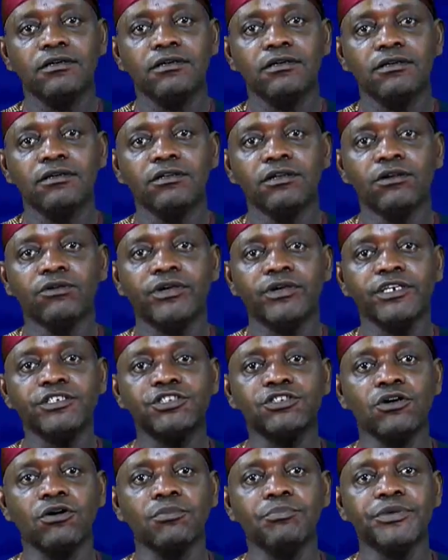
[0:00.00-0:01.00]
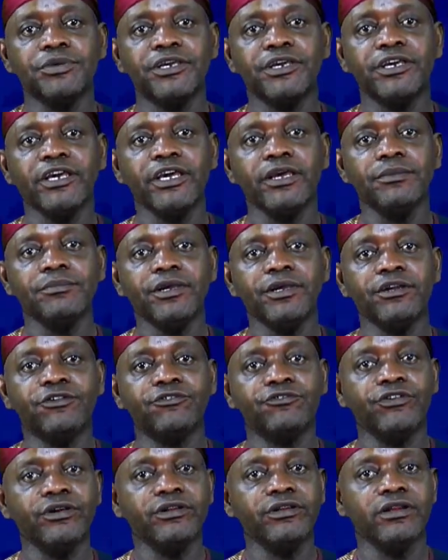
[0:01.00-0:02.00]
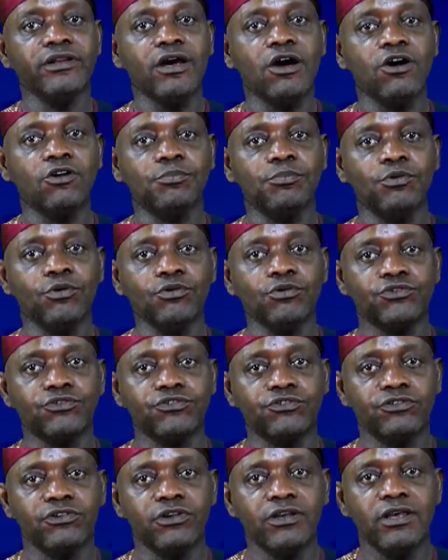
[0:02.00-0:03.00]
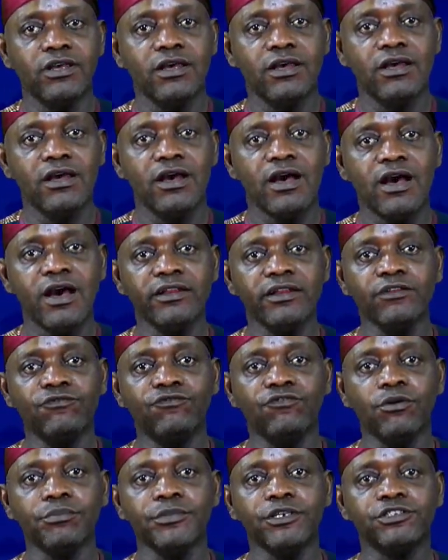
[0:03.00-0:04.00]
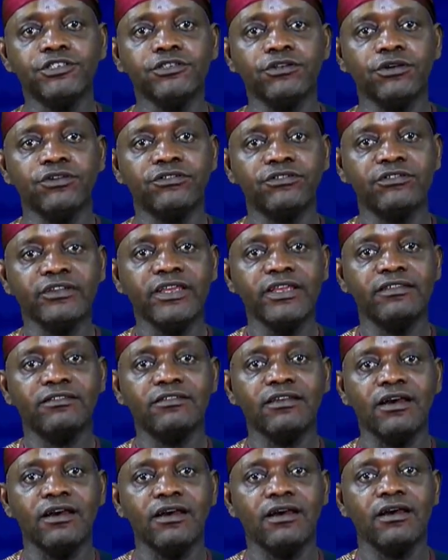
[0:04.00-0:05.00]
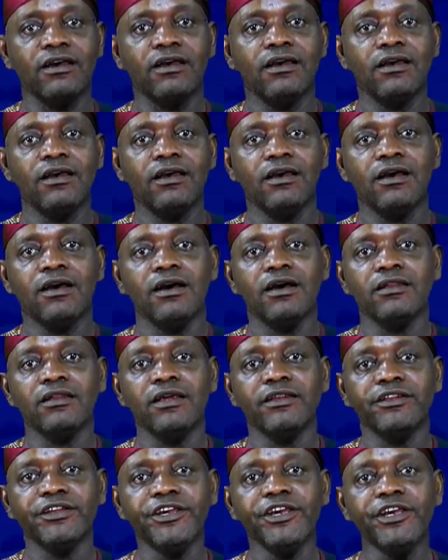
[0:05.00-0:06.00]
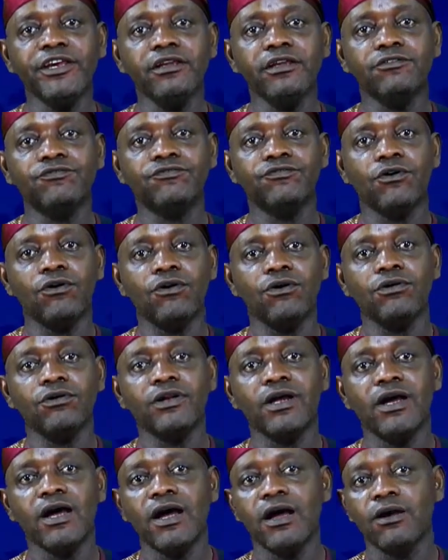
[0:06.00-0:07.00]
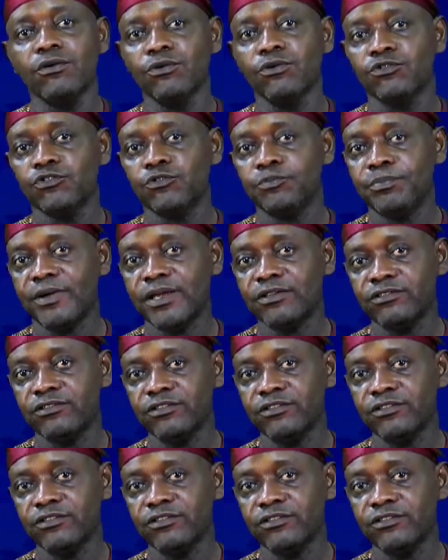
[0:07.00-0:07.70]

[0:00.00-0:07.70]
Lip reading: The location became a trading outpost, an information center, and an inn for other Aros passing